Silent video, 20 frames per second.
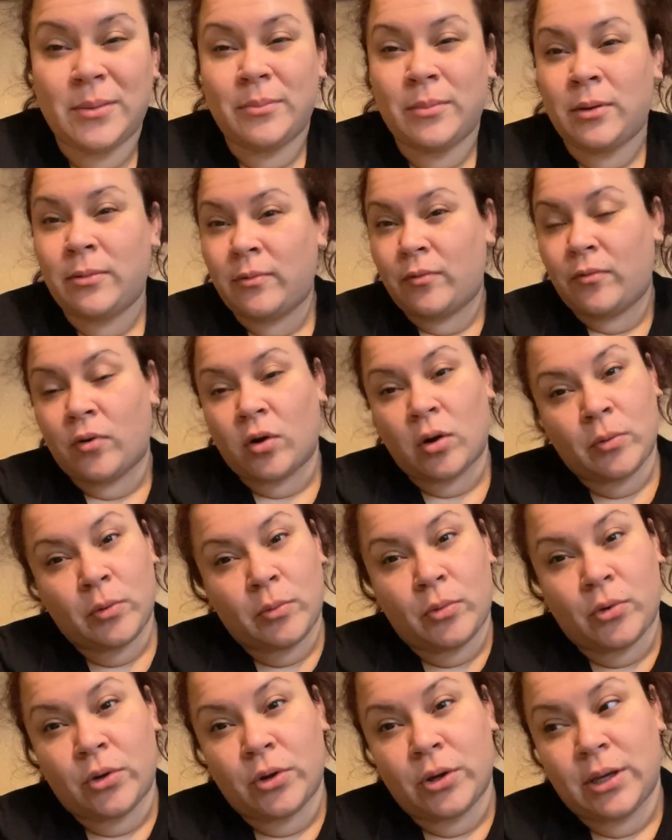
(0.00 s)
Maybe Farmer
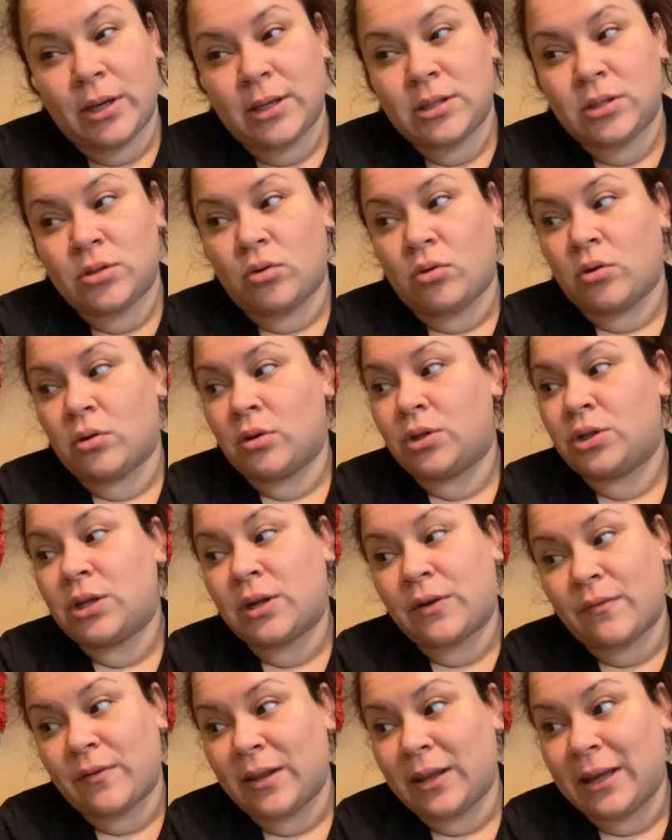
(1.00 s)
Boys or
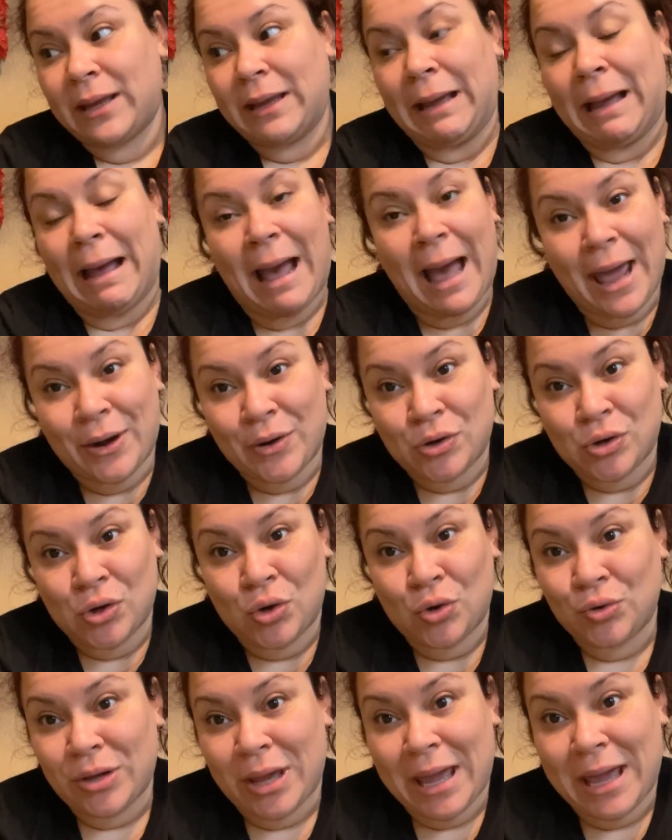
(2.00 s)
Chick-fil-A. I don't
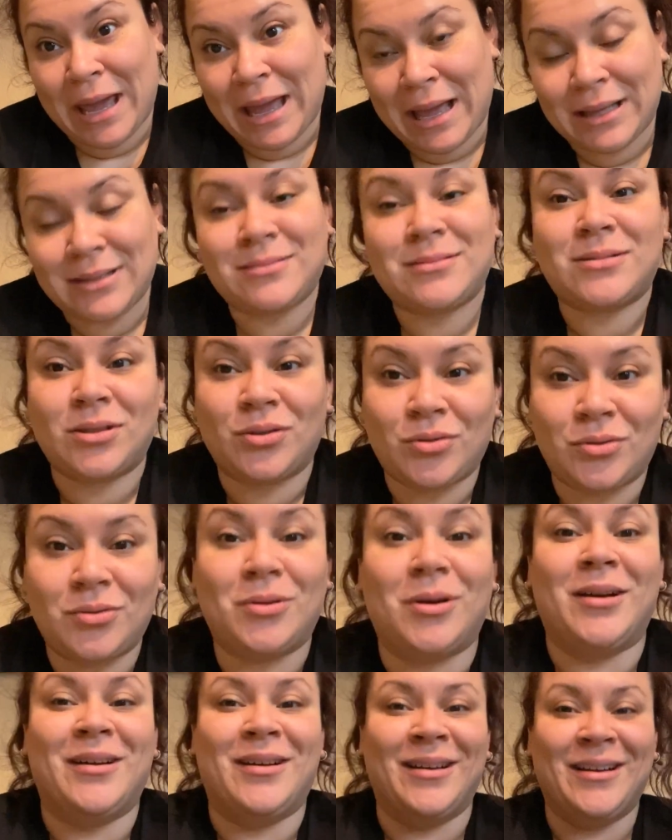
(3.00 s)
know yet.
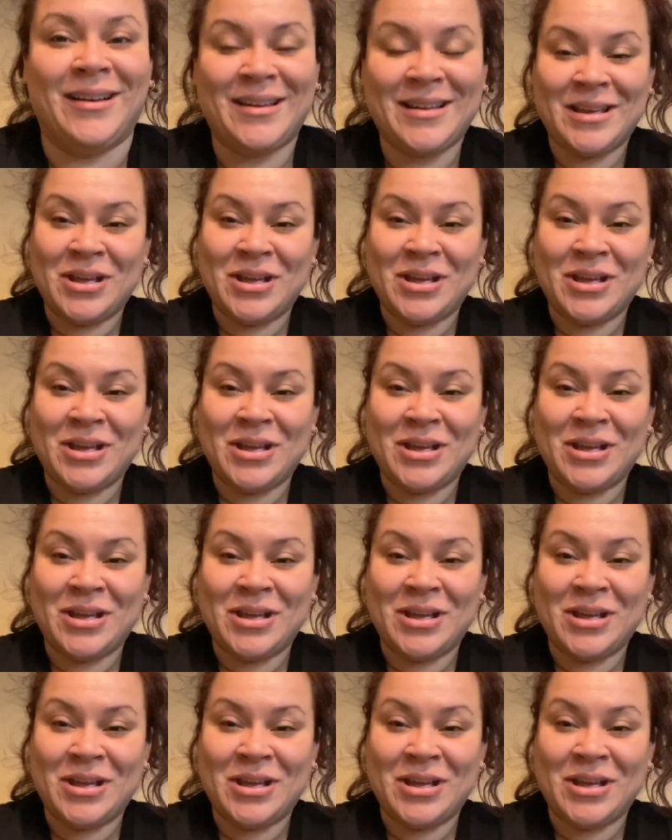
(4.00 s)
So...